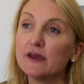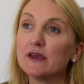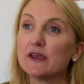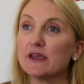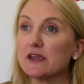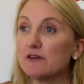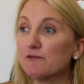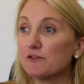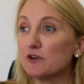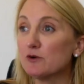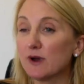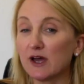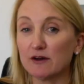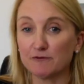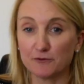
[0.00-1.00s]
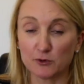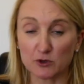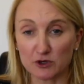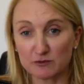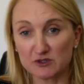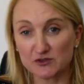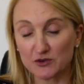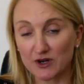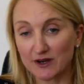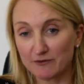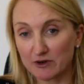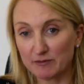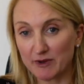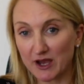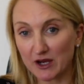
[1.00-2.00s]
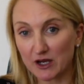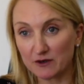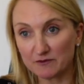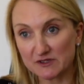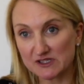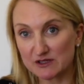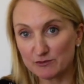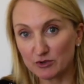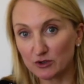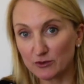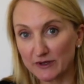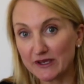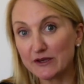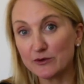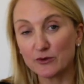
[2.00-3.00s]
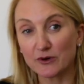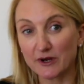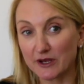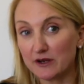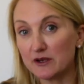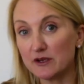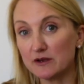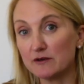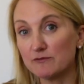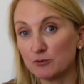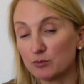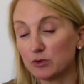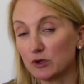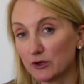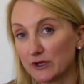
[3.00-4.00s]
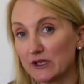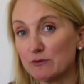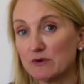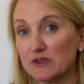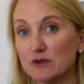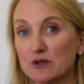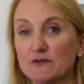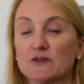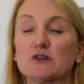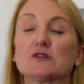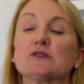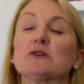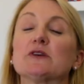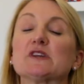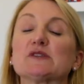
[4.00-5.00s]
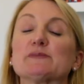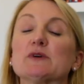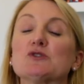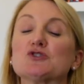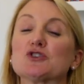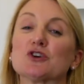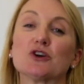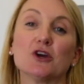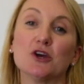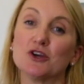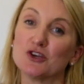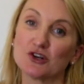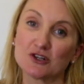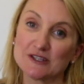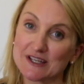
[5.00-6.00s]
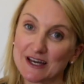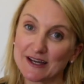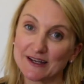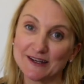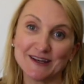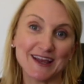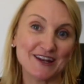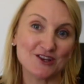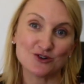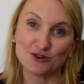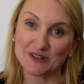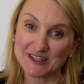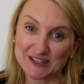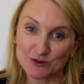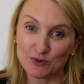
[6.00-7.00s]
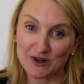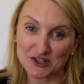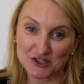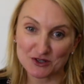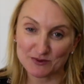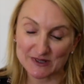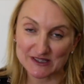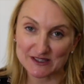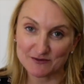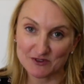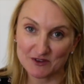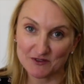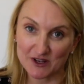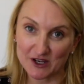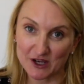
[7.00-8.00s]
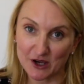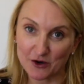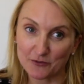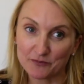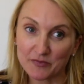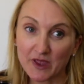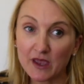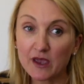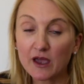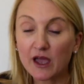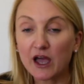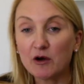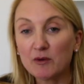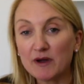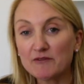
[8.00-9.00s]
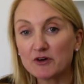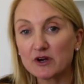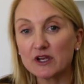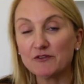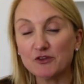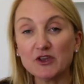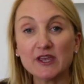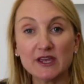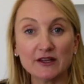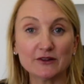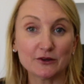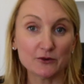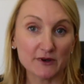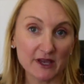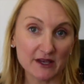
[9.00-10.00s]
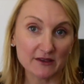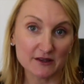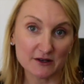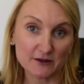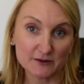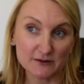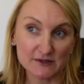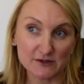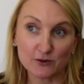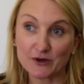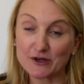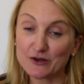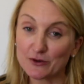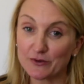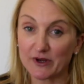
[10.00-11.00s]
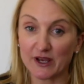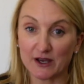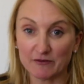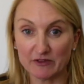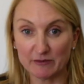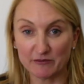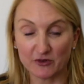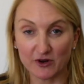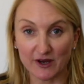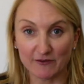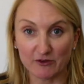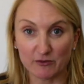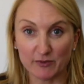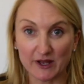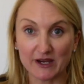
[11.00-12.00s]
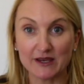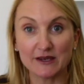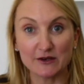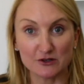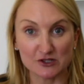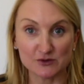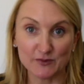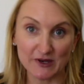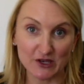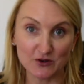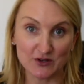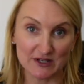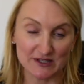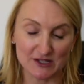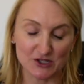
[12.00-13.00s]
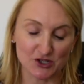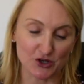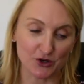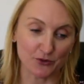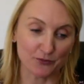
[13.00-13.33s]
If you have forms for every back office employee or any employee with universal exposure, you're done and you don't need to watch the rest of the video. However, if you can't locate those or you don't have them for everybody, here's what you need to do.